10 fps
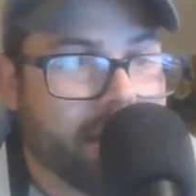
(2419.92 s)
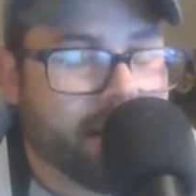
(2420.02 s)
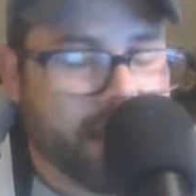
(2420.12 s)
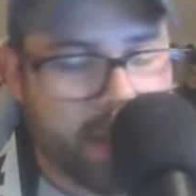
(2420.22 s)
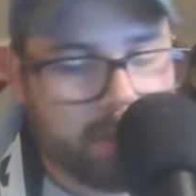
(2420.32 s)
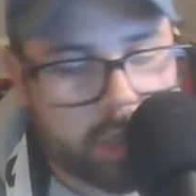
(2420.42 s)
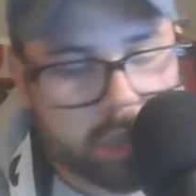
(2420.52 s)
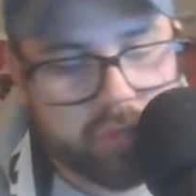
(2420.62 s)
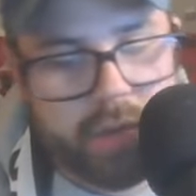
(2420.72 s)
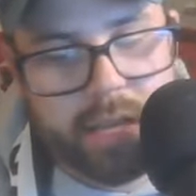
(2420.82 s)
And I was
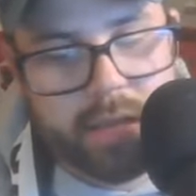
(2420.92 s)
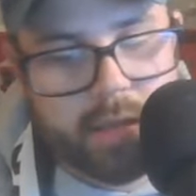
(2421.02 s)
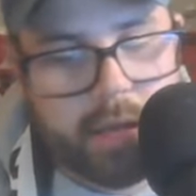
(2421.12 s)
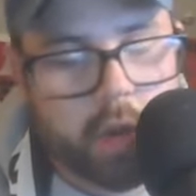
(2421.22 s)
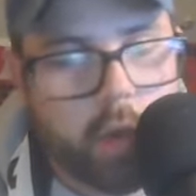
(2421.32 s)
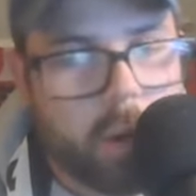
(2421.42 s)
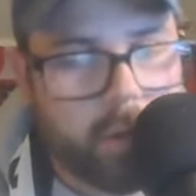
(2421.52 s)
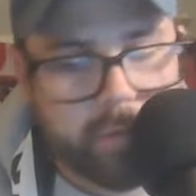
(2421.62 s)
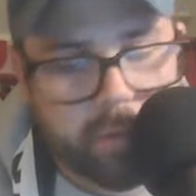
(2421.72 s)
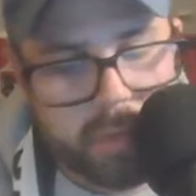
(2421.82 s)
just reading a
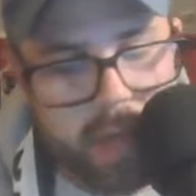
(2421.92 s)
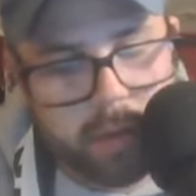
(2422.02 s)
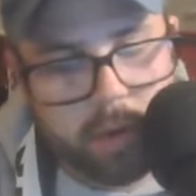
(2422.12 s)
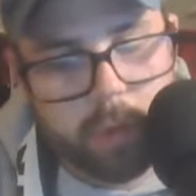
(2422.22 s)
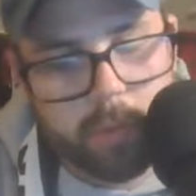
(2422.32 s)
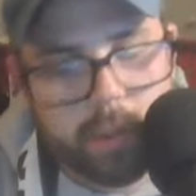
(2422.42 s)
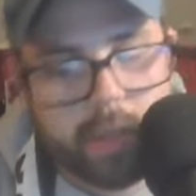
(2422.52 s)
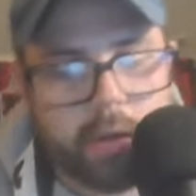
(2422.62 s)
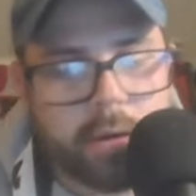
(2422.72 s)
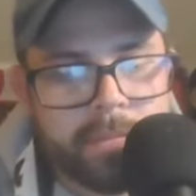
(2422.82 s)
quote from Don Garber
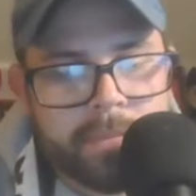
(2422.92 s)
here